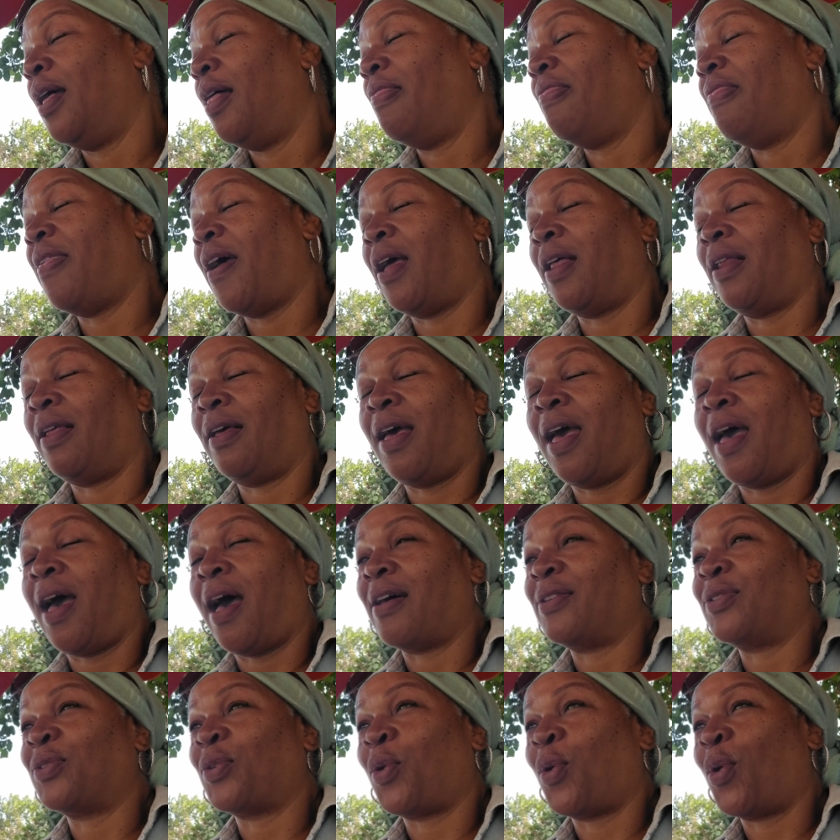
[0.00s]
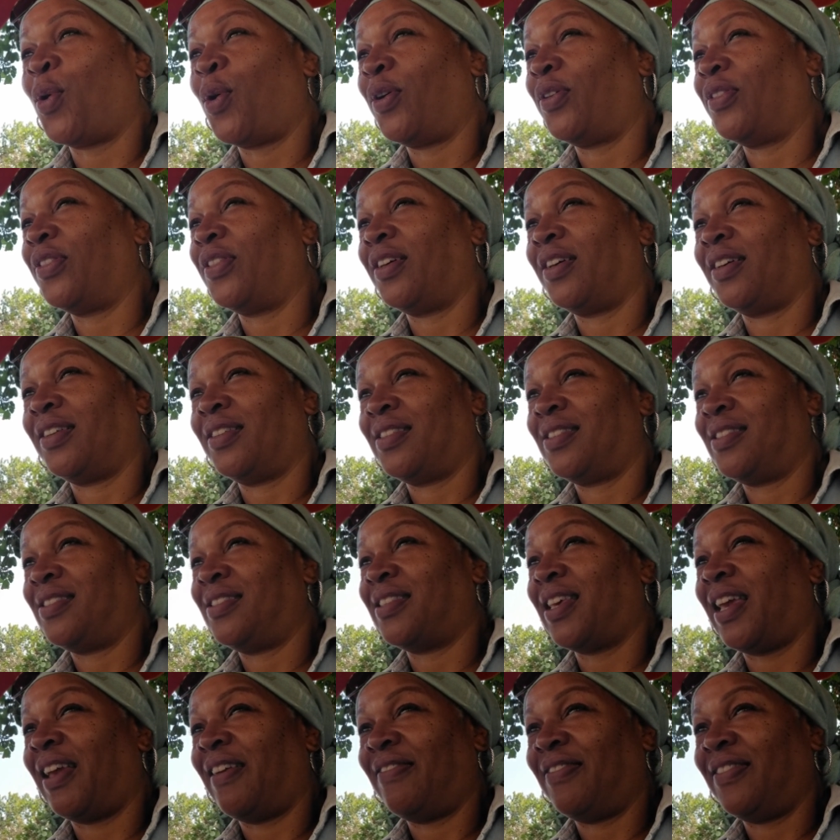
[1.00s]
that has all the
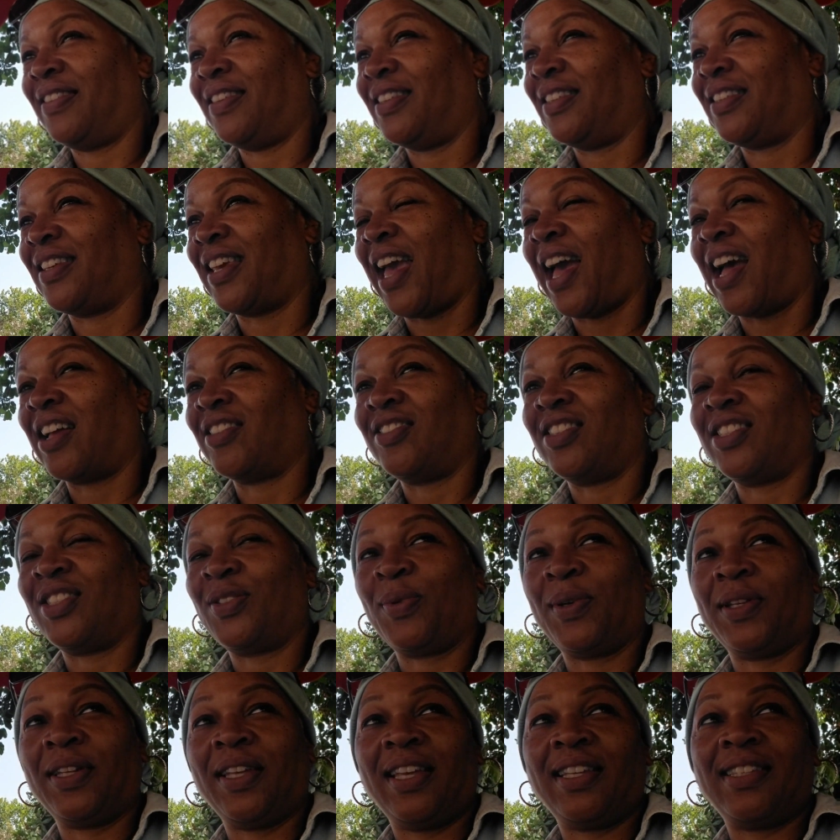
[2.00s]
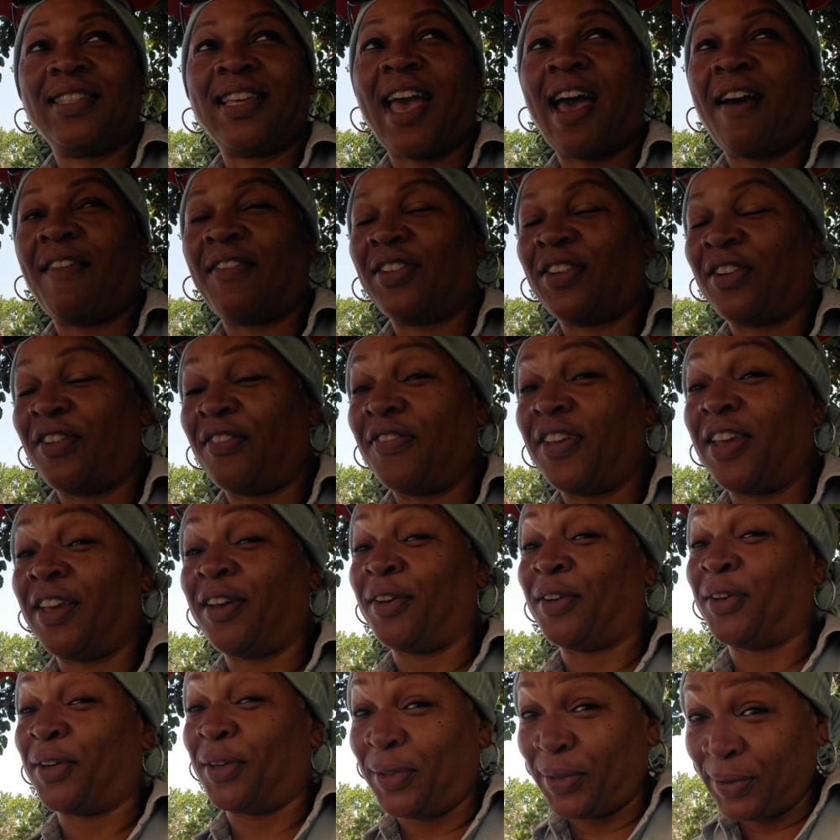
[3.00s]
safety gadgets we need to have in our
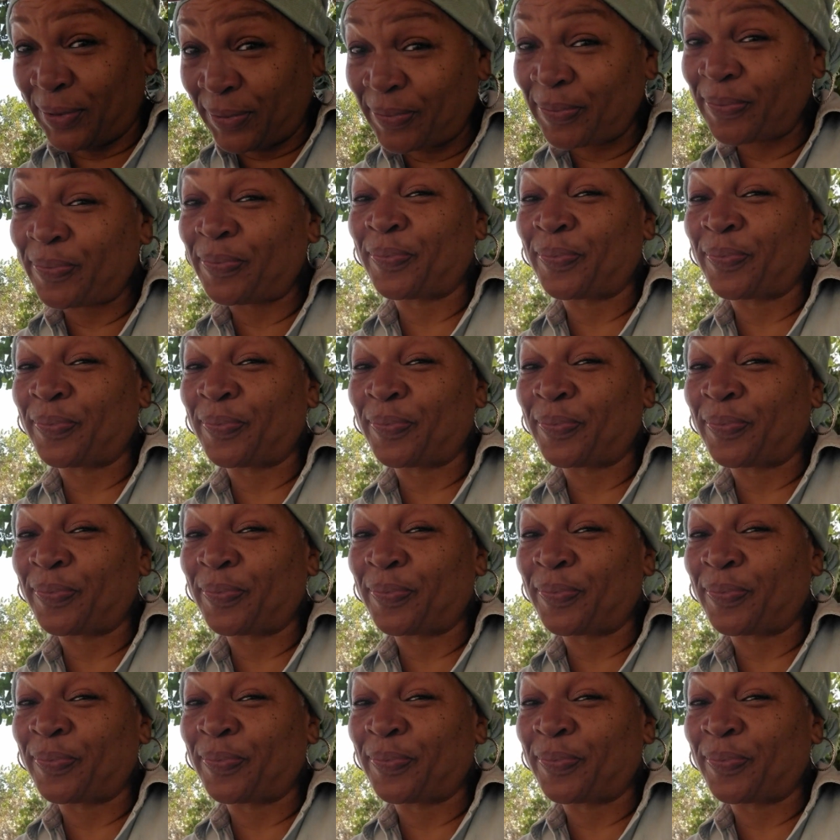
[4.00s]
vehicle.